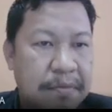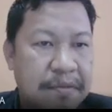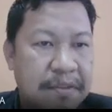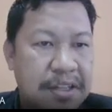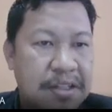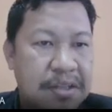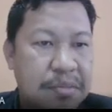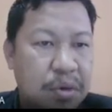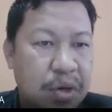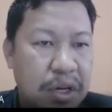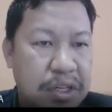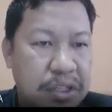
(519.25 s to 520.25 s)
phase
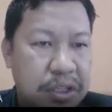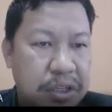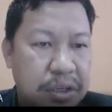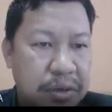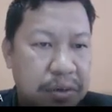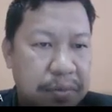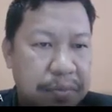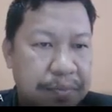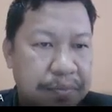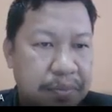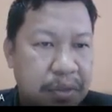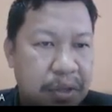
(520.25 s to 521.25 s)
modulation.
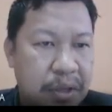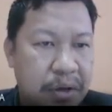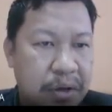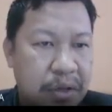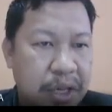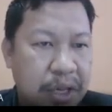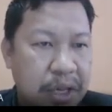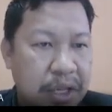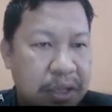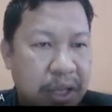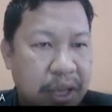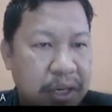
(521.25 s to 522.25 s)
Okay,
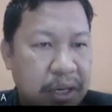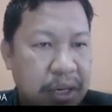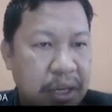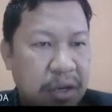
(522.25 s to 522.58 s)
then